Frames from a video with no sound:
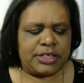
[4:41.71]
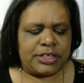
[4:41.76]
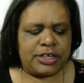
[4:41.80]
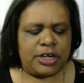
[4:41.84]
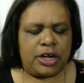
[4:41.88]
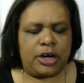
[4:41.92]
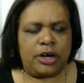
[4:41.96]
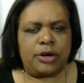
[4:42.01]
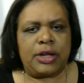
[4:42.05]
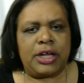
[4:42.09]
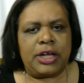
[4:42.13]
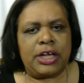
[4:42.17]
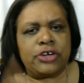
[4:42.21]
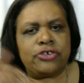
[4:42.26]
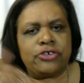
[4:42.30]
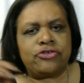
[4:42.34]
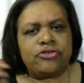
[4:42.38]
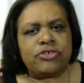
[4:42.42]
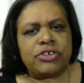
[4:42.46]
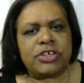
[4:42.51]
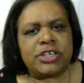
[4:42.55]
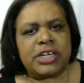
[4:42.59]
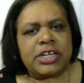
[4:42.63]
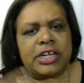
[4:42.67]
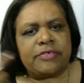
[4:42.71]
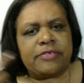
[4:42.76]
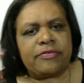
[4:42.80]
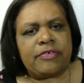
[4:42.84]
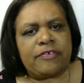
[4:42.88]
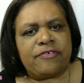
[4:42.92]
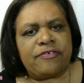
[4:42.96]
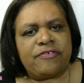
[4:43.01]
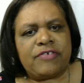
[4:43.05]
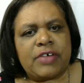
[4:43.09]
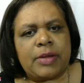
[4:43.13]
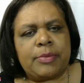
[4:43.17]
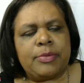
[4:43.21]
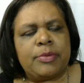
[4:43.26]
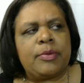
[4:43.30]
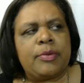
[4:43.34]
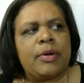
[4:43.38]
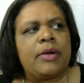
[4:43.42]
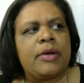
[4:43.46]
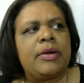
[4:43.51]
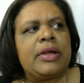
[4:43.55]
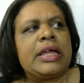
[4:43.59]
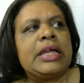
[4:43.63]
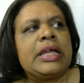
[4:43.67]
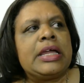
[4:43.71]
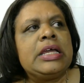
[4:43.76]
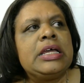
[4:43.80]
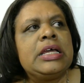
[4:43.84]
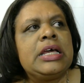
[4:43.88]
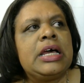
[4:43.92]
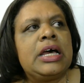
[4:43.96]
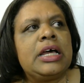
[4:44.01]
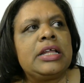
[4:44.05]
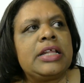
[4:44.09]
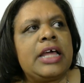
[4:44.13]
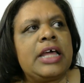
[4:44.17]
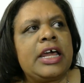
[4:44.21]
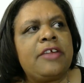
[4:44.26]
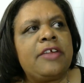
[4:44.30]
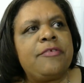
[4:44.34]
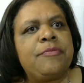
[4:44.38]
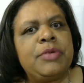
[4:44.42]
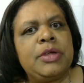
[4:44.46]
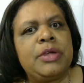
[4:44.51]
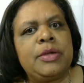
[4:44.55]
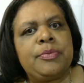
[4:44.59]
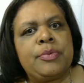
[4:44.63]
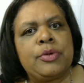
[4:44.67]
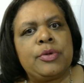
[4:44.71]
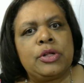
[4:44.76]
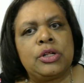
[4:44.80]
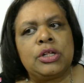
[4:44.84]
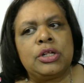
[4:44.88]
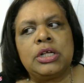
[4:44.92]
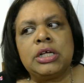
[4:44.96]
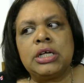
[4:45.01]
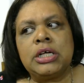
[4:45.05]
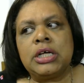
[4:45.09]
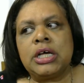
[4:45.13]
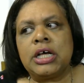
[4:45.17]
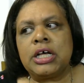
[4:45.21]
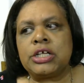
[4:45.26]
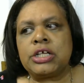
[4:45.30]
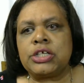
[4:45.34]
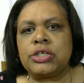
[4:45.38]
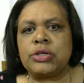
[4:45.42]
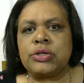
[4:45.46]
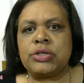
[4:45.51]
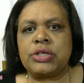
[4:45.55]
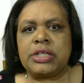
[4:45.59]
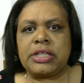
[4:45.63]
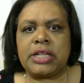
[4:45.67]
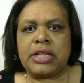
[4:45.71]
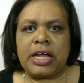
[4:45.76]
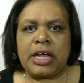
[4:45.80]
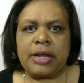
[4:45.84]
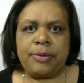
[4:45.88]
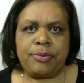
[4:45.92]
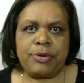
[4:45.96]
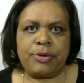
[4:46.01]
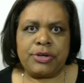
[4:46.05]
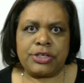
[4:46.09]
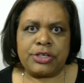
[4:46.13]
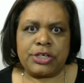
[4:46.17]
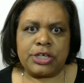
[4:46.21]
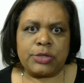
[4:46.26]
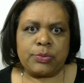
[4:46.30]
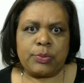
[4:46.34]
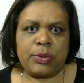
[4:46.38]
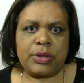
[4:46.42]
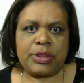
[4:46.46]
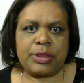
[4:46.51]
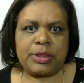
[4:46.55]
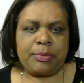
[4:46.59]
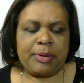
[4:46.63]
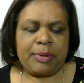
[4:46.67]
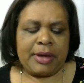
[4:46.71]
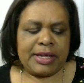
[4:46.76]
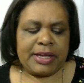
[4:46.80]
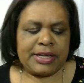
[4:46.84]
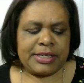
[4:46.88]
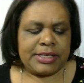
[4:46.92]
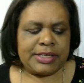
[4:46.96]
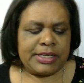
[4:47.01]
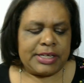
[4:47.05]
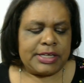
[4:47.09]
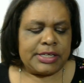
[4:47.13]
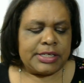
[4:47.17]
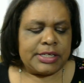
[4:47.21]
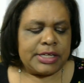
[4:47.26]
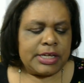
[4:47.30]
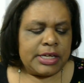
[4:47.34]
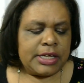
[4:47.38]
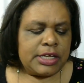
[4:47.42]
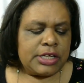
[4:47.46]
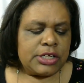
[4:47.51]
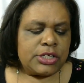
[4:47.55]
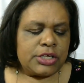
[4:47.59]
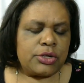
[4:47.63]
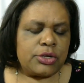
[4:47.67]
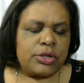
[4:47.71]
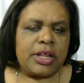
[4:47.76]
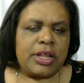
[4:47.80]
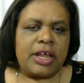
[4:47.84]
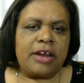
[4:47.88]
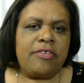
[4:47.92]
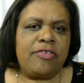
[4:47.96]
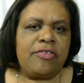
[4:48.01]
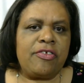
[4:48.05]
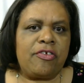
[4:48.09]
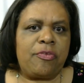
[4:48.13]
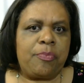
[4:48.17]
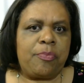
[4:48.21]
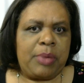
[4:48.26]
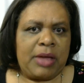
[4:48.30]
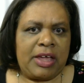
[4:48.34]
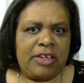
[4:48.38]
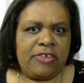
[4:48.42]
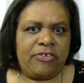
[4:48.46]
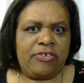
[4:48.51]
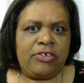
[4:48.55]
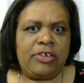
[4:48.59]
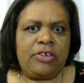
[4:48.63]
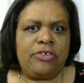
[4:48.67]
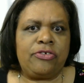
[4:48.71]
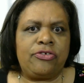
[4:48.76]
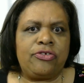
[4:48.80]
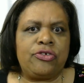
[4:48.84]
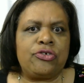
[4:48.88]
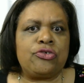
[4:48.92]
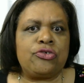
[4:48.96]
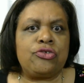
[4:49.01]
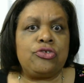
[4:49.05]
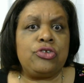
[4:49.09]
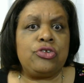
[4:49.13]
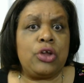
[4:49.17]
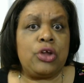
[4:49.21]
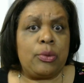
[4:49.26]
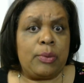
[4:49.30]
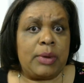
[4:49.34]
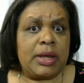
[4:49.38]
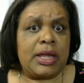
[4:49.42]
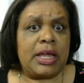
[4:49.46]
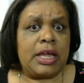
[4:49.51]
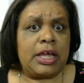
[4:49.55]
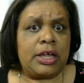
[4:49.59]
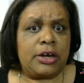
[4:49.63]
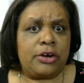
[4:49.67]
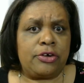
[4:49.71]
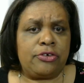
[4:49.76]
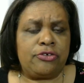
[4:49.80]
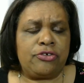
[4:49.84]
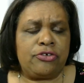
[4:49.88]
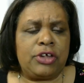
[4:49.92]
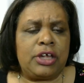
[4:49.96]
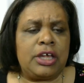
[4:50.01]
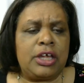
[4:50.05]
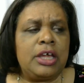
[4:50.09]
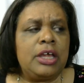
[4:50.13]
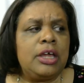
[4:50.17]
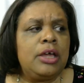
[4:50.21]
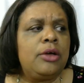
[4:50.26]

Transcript: card, interesting for February. A lot of people associate the High Priestess with Pisces. So a lot of this Pisces, just knowing energy,